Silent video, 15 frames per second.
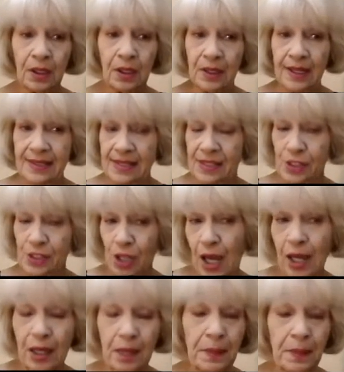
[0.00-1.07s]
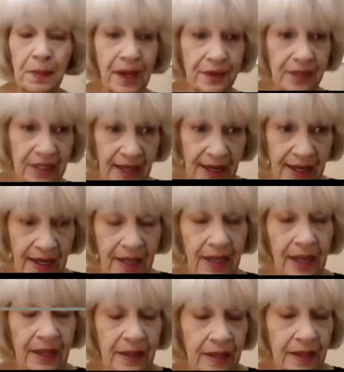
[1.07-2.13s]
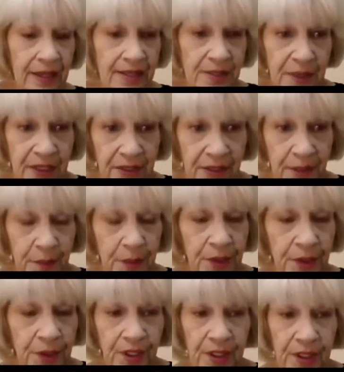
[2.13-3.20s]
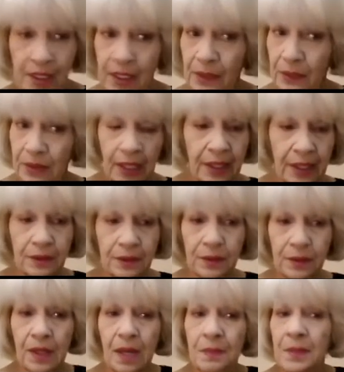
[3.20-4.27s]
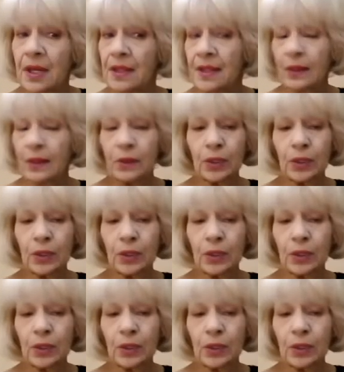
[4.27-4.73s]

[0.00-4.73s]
Let's talk about the gay and lesbian community. When I grew up, there